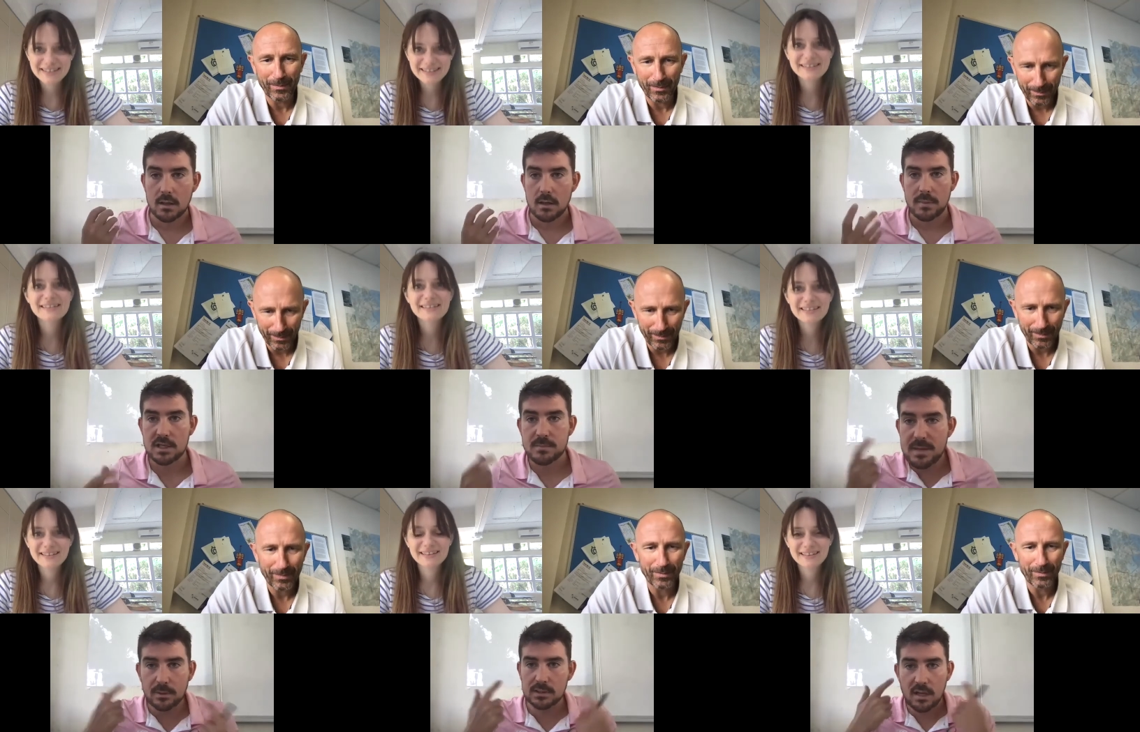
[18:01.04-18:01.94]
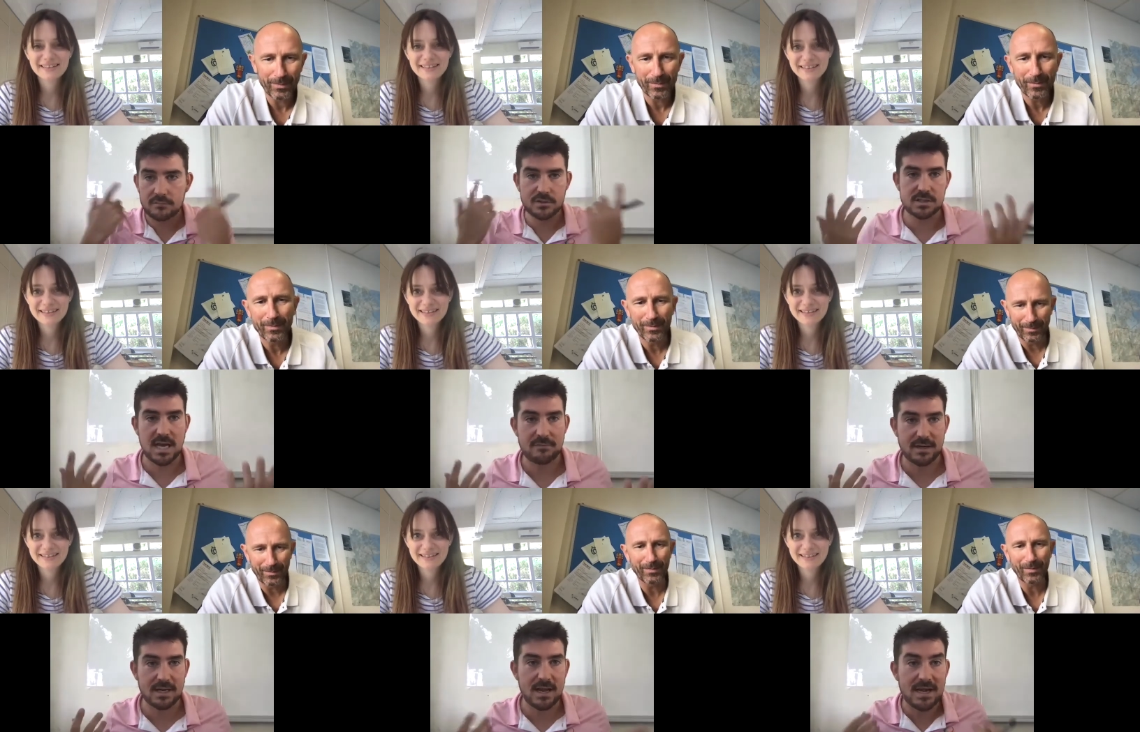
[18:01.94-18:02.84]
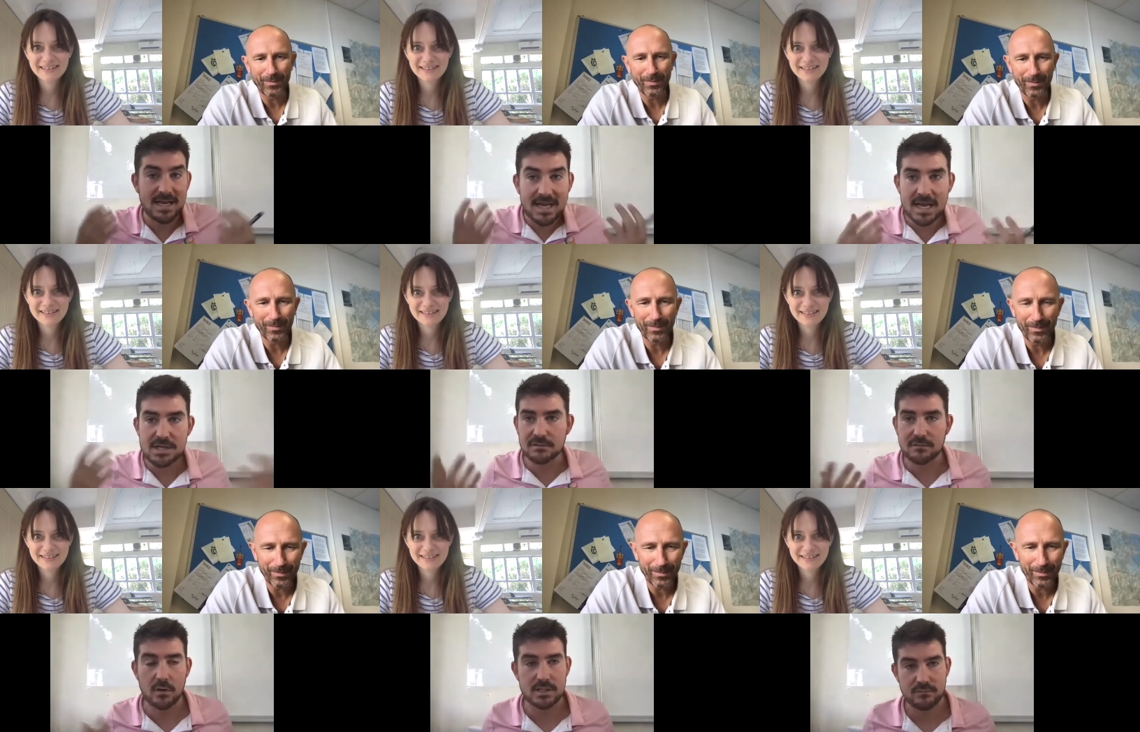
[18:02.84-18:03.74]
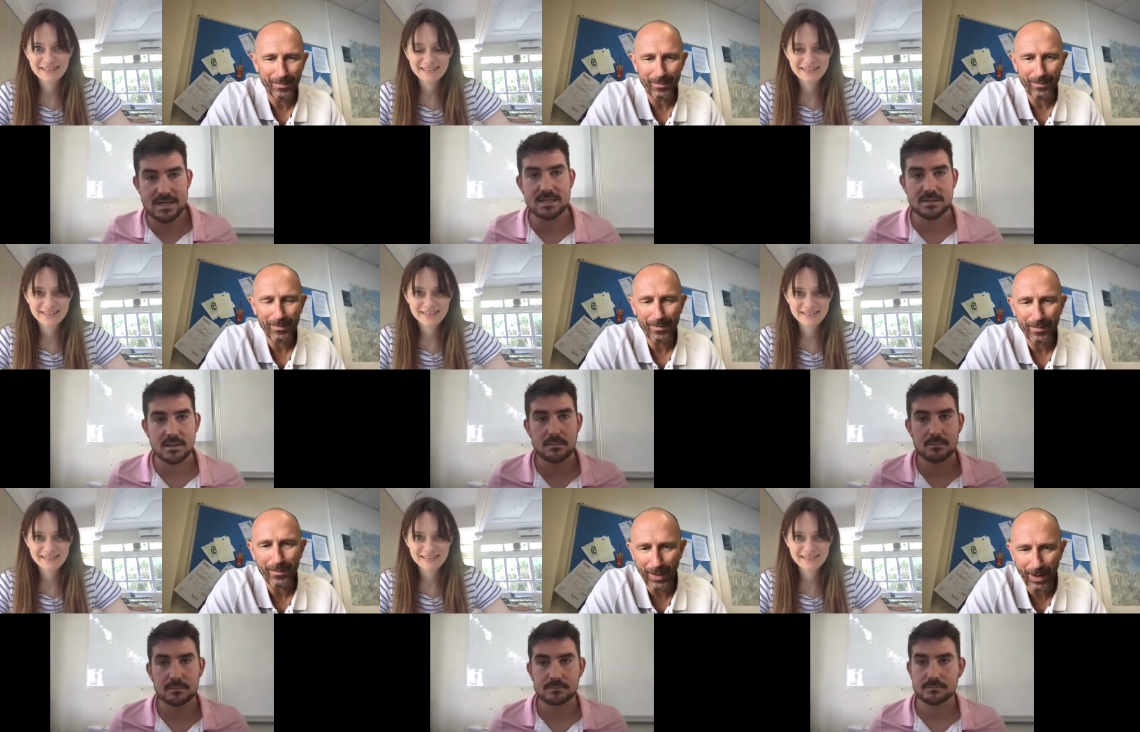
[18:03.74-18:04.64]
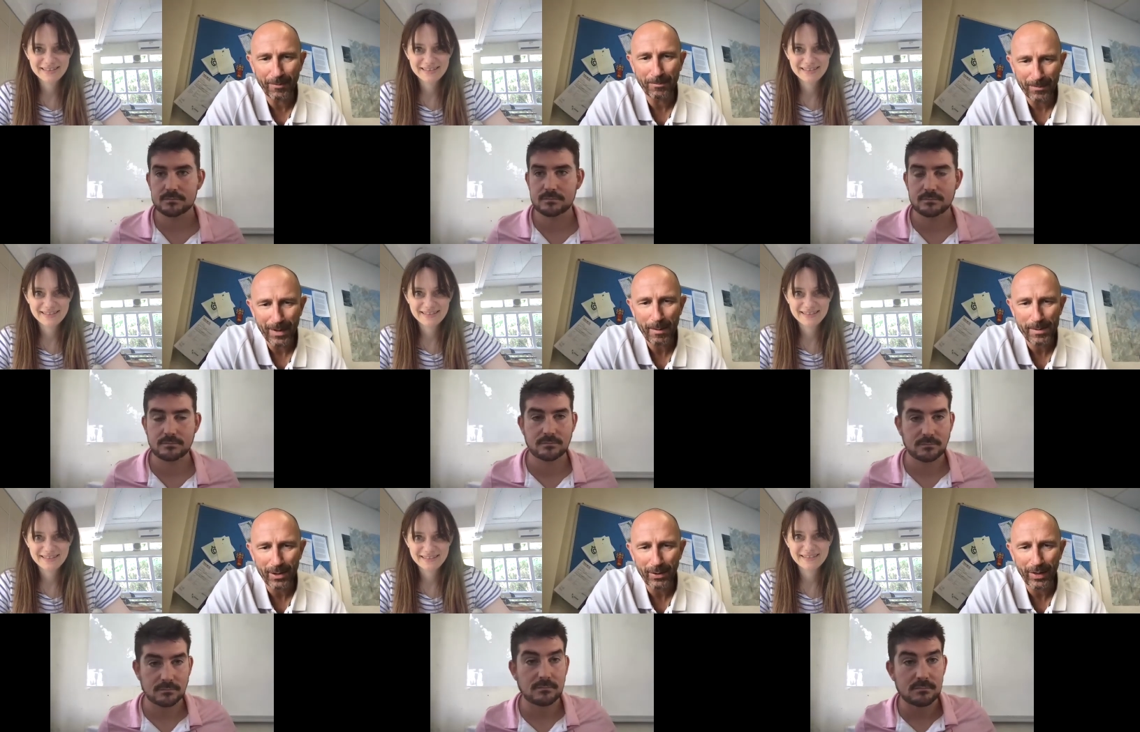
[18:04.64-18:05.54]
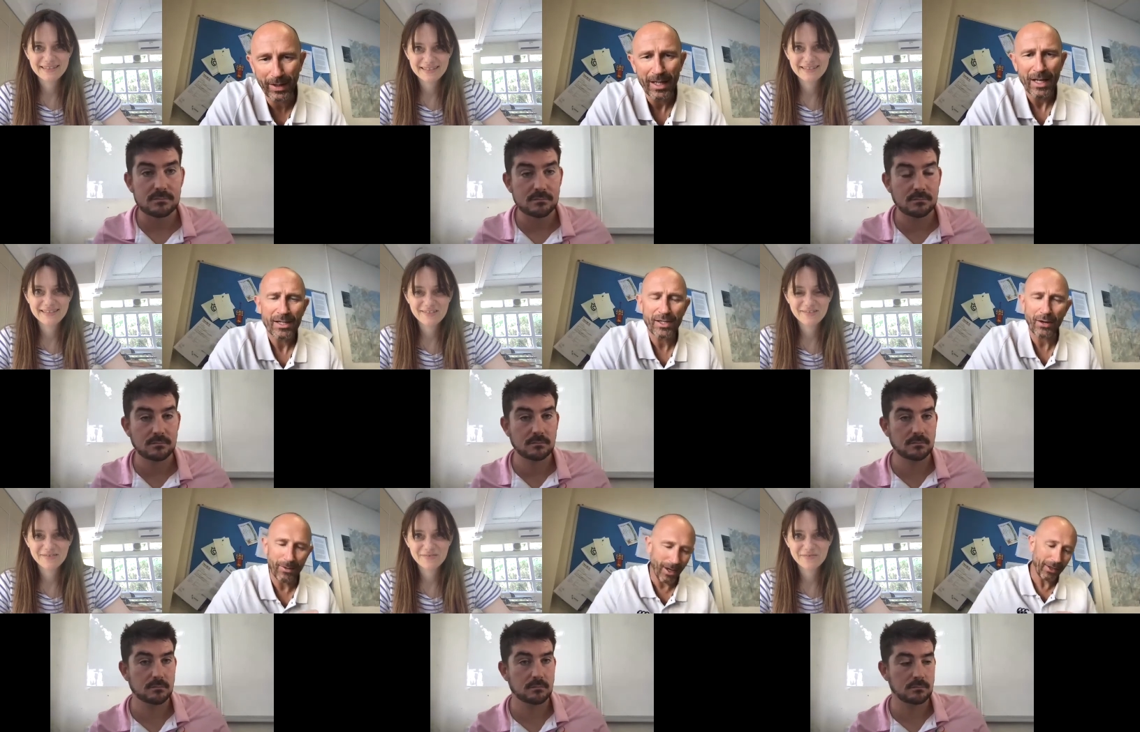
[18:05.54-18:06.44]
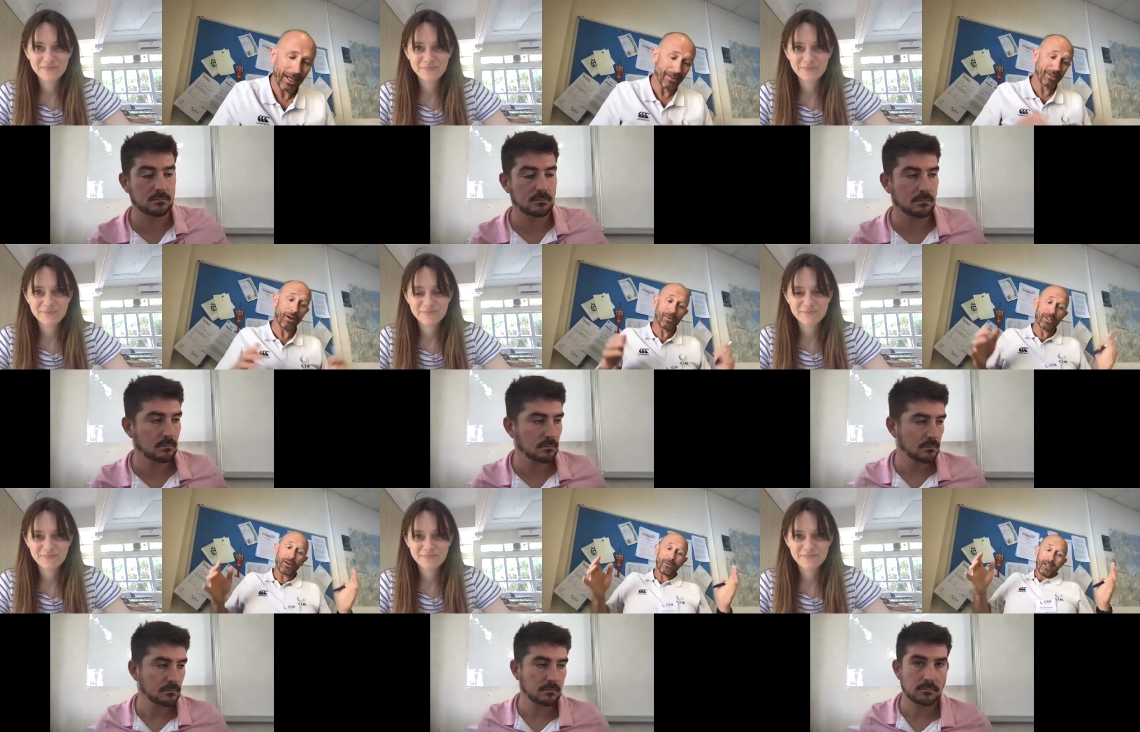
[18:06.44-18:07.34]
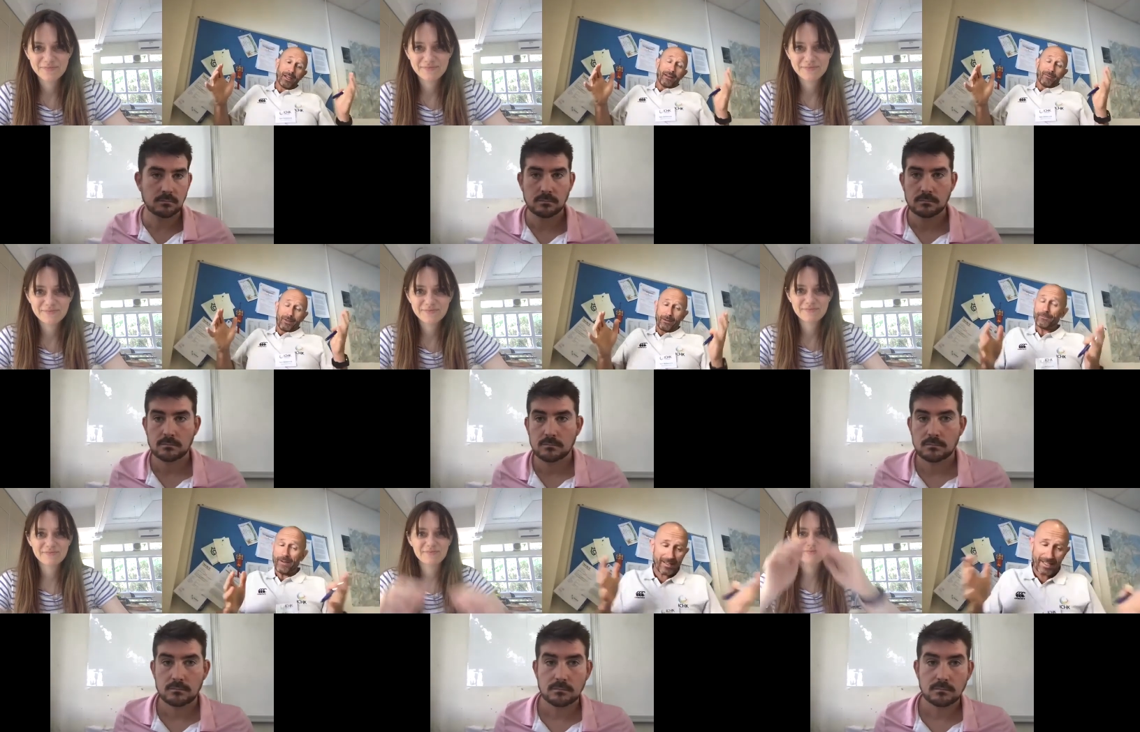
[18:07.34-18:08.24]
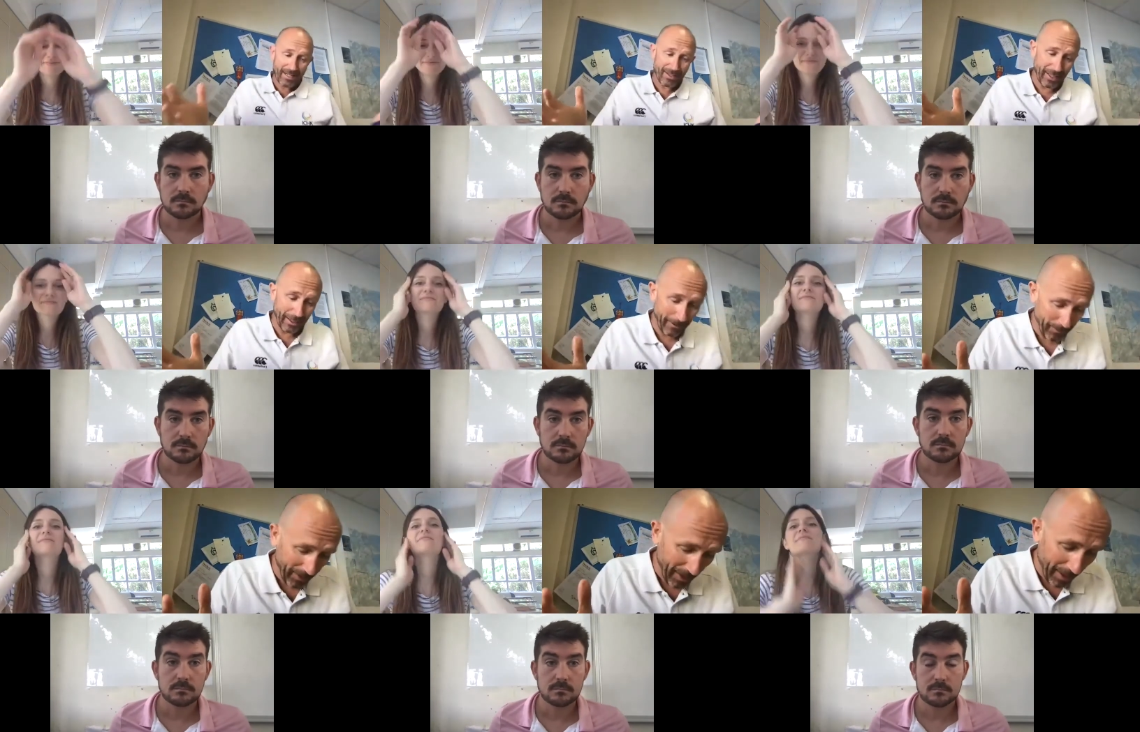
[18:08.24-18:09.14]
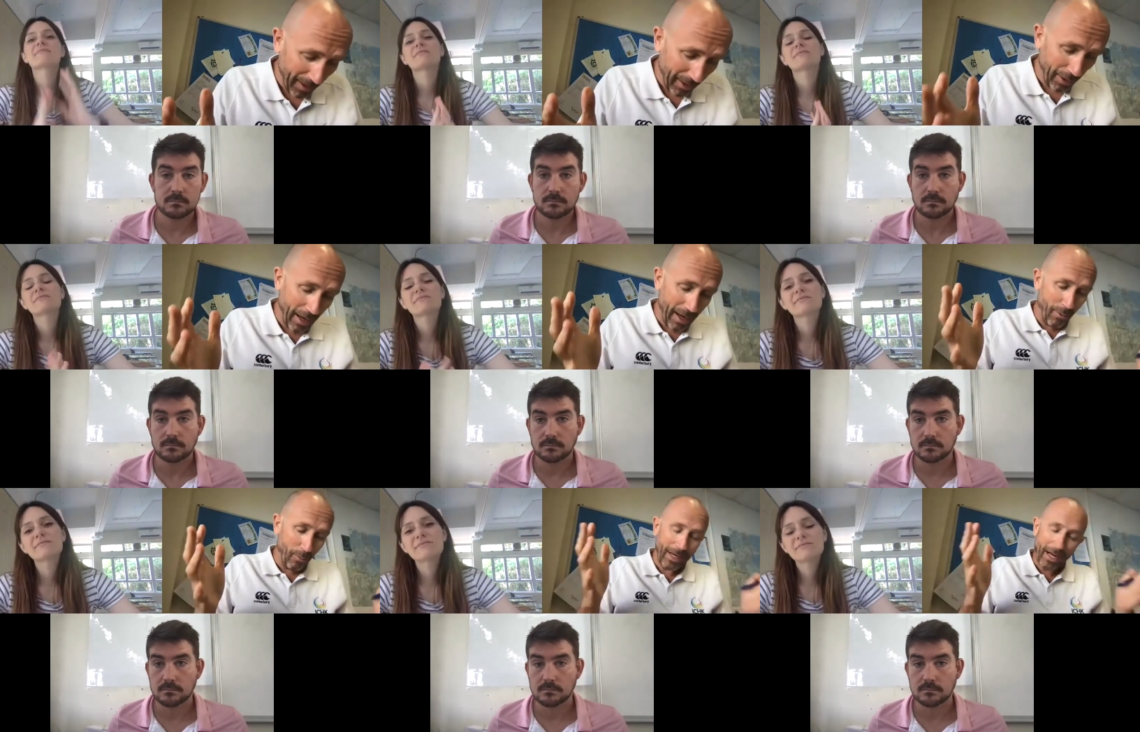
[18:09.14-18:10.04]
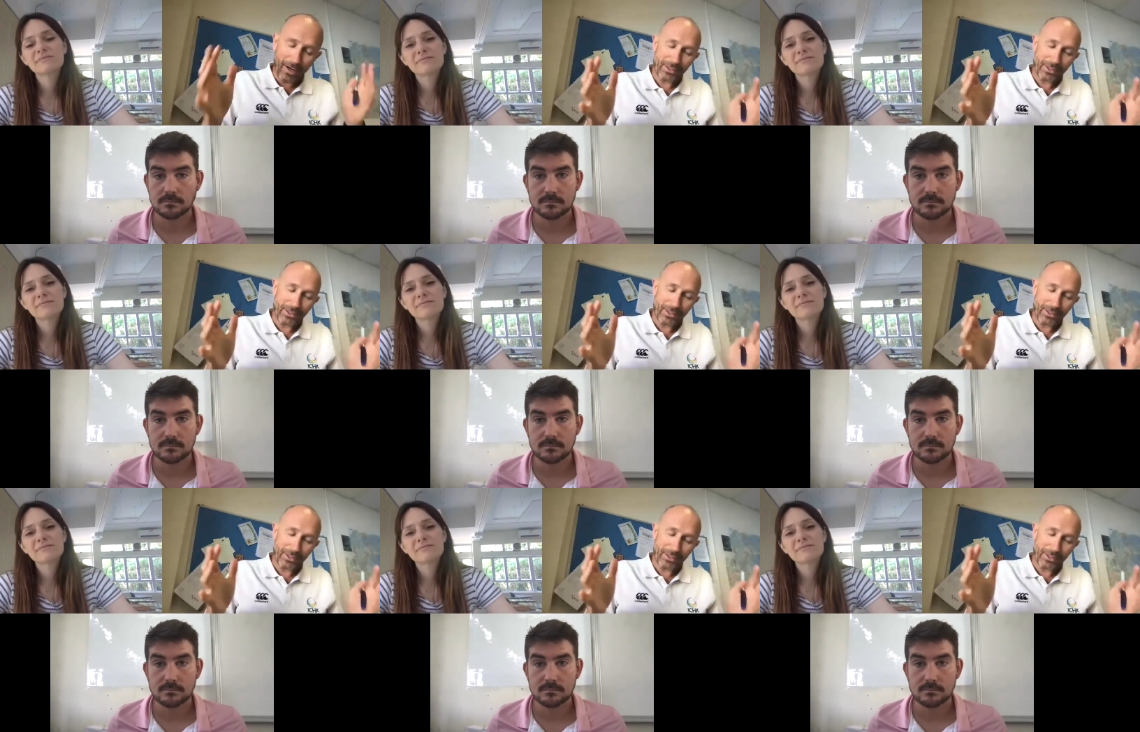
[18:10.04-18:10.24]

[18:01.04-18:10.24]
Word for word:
Speaker 1: because people love just having a, an engaging voice reading to them.
Speaker 2: Yeah, absolutely. So okay, so so fantastic. We're going